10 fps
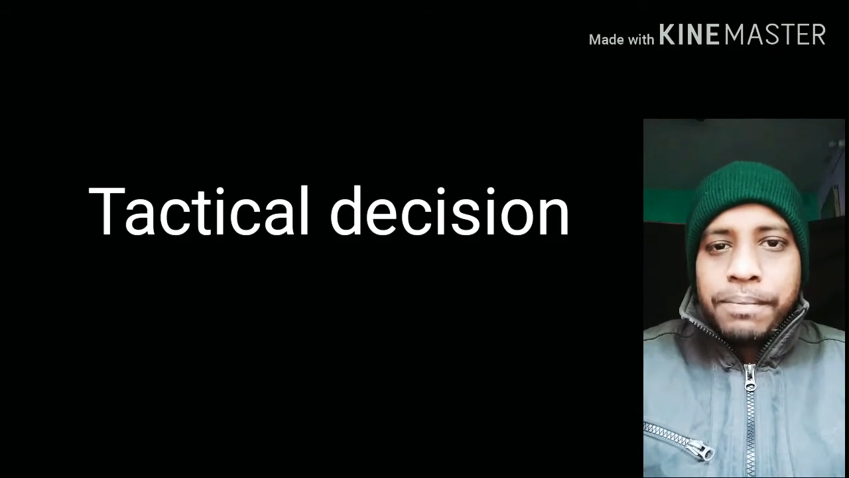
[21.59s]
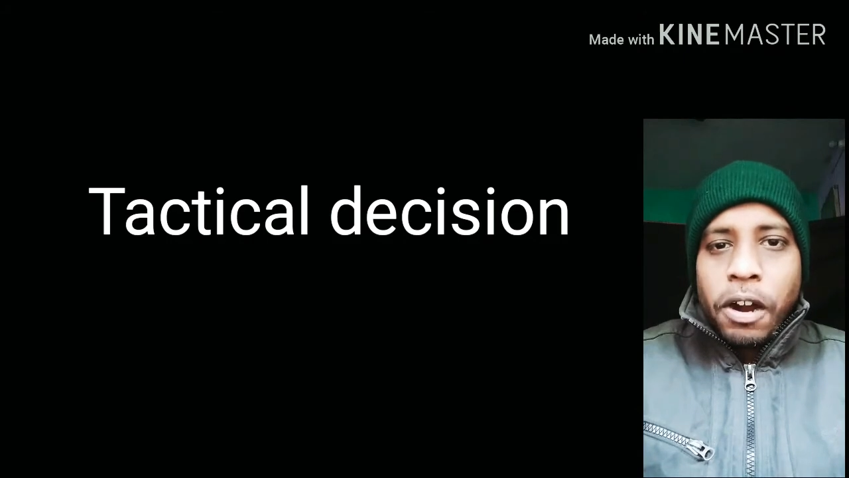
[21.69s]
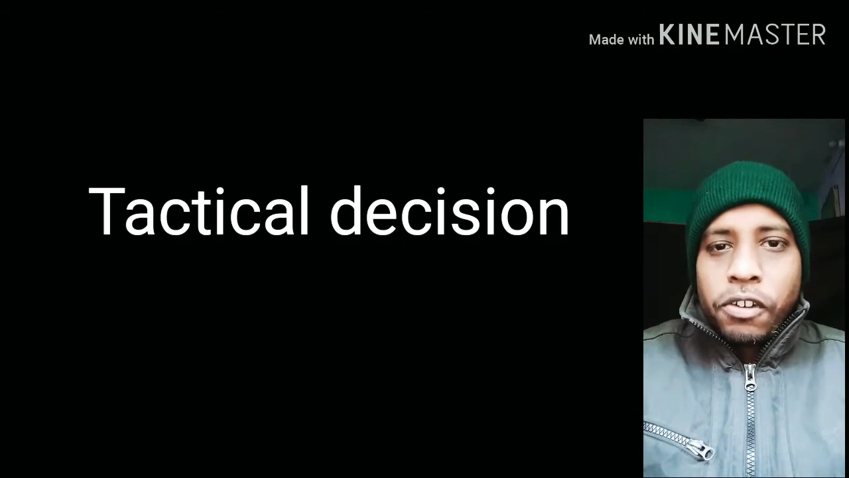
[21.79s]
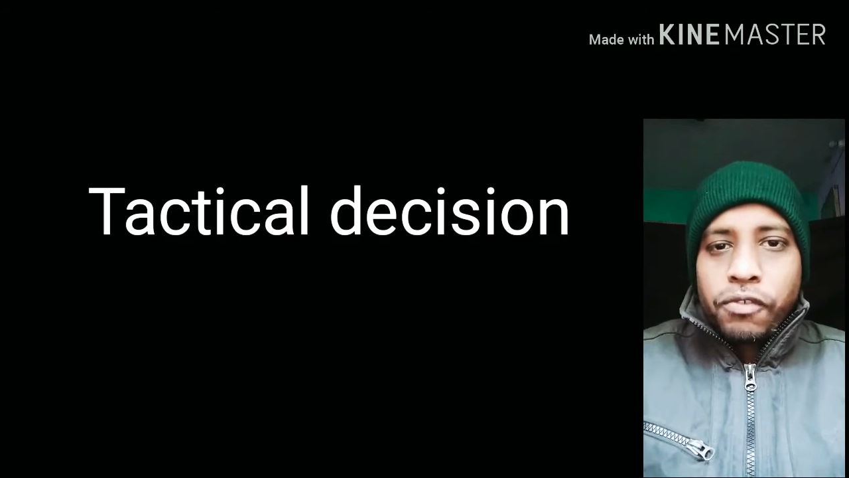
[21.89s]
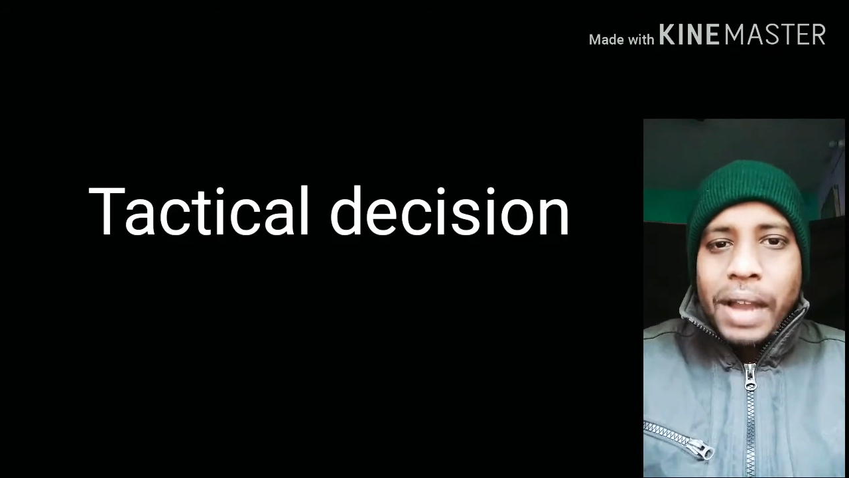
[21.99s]

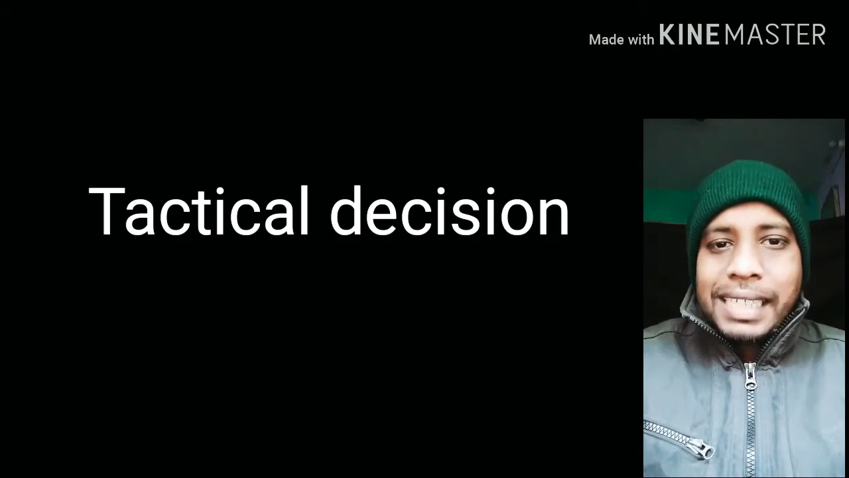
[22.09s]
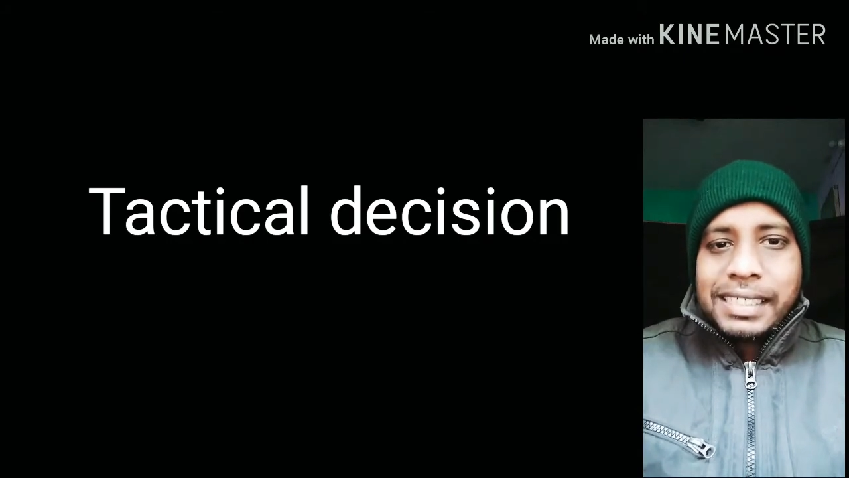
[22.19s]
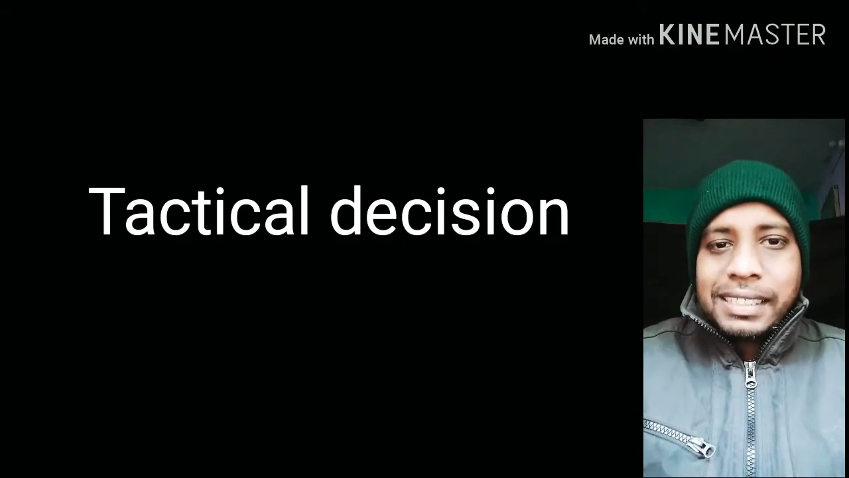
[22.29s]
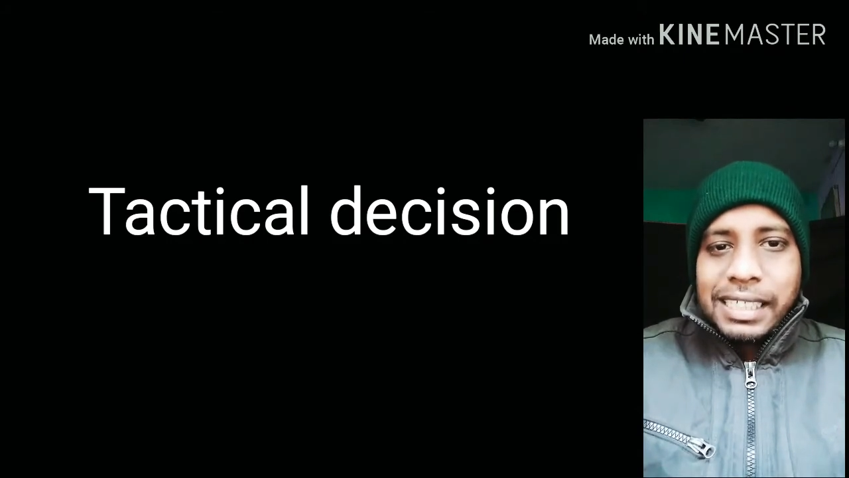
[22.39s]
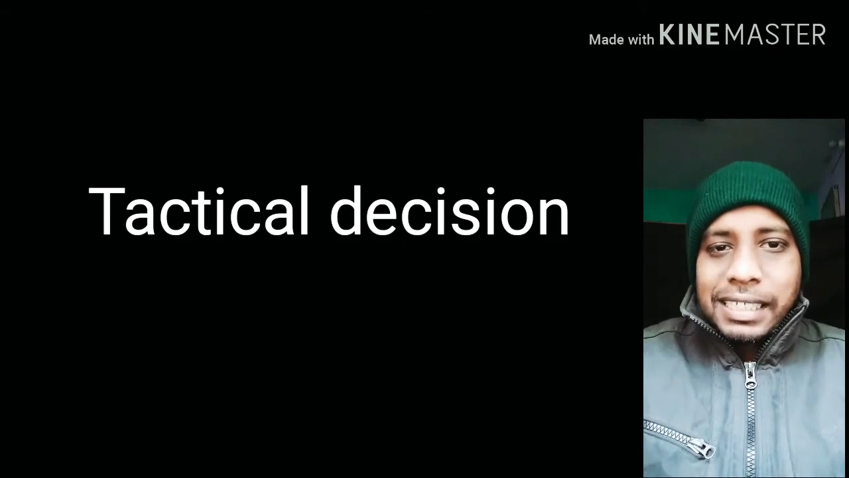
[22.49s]
about
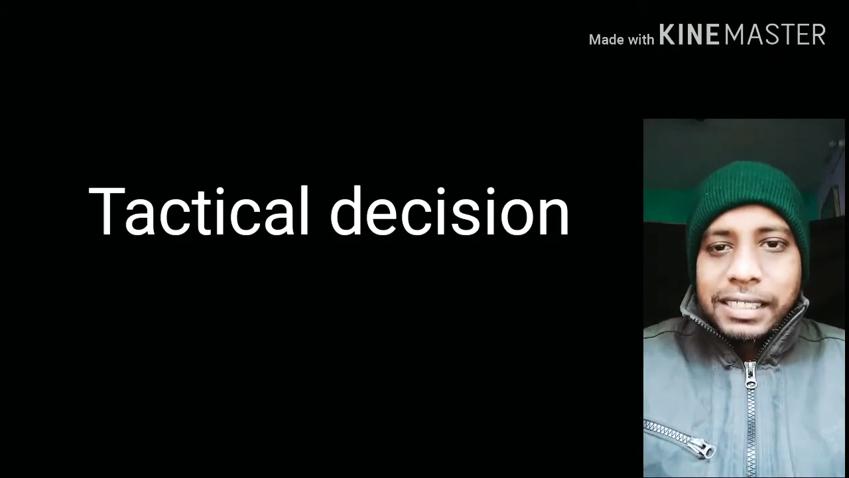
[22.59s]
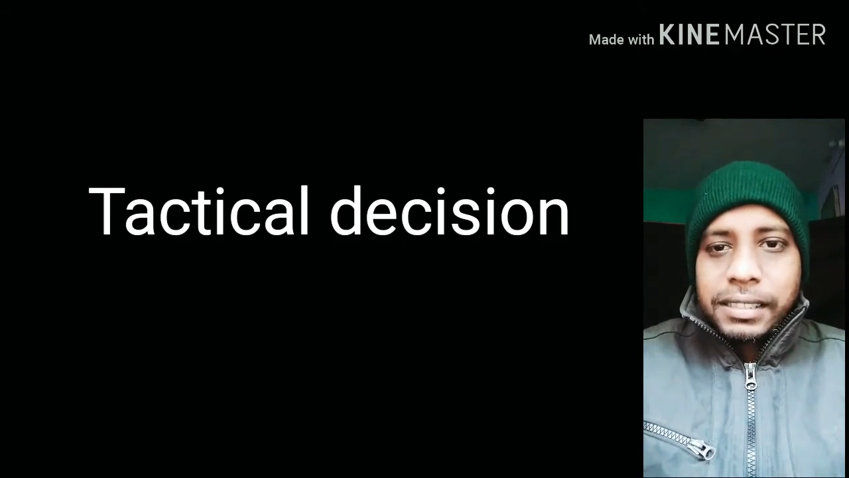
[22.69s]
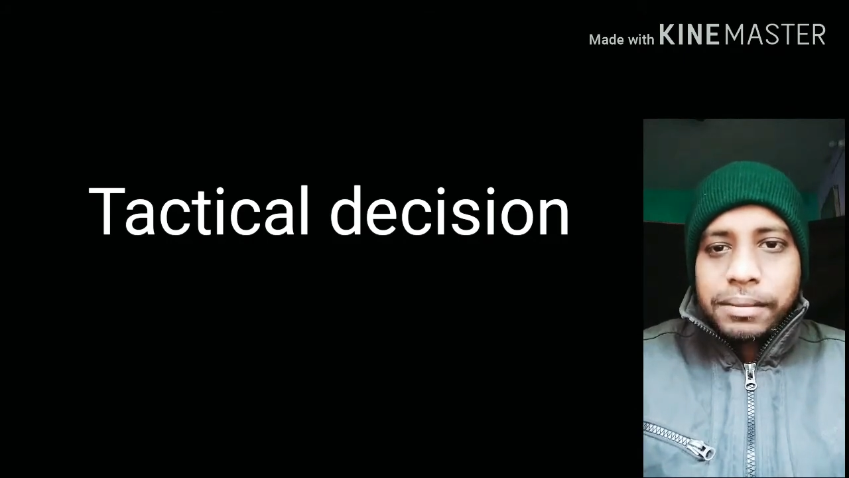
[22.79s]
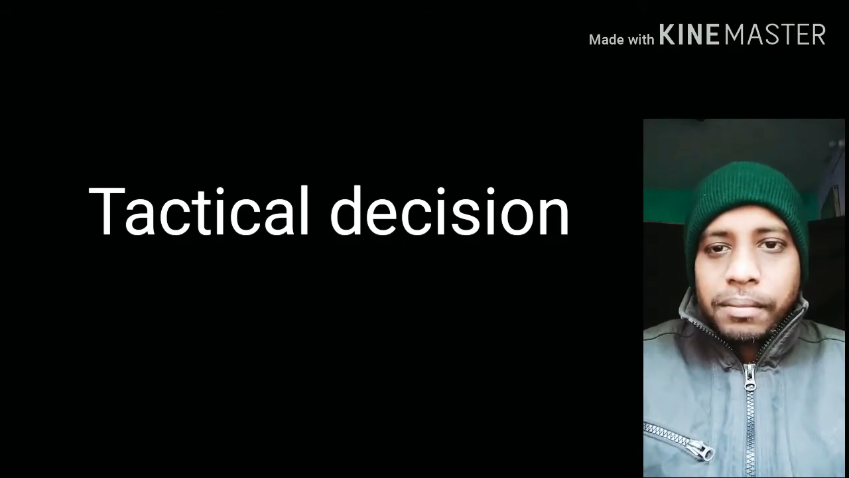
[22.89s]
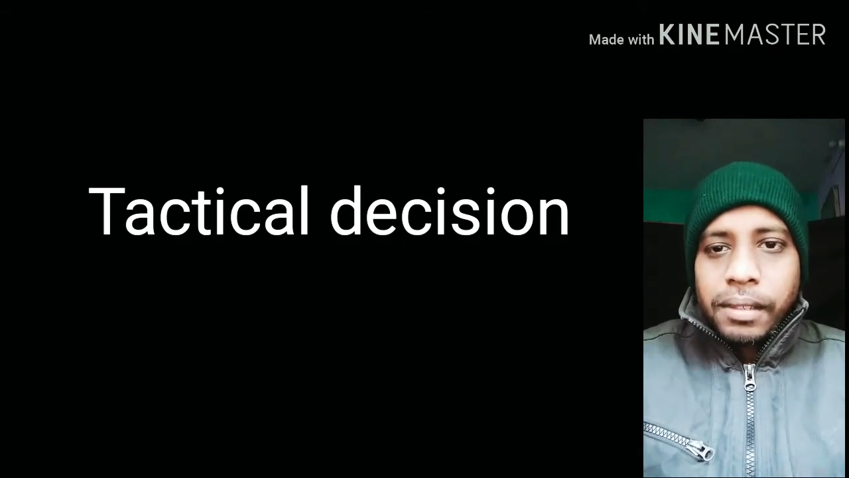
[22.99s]
various
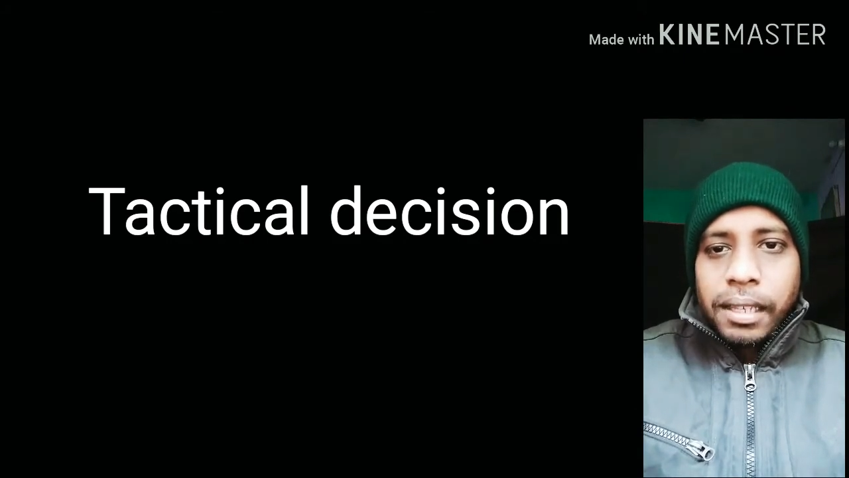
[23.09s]
things.